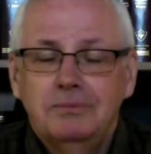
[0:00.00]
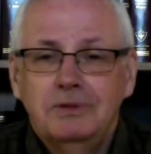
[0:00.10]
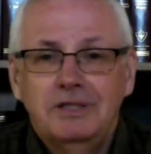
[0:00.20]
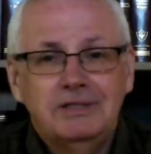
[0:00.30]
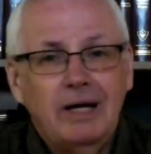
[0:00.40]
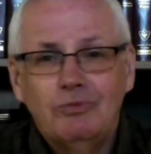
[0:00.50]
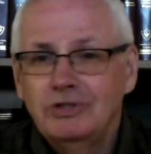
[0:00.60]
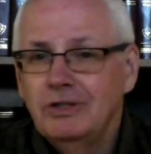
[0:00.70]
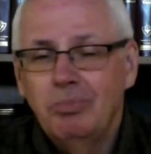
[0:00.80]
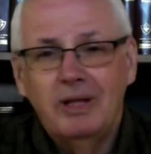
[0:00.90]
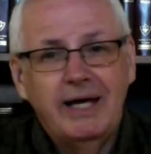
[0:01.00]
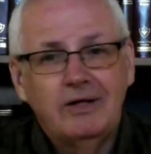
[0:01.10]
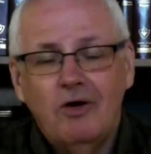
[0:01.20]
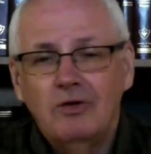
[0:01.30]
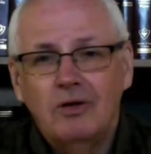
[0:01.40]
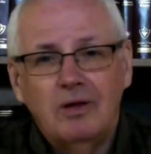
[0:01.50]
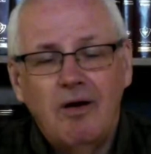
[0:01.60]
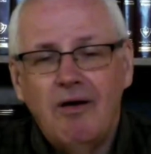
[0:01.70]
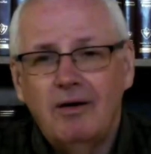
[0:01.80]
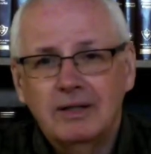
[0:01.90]
because that was the plan all
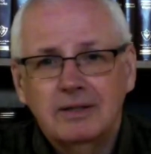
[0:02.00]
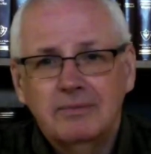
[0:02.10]
along.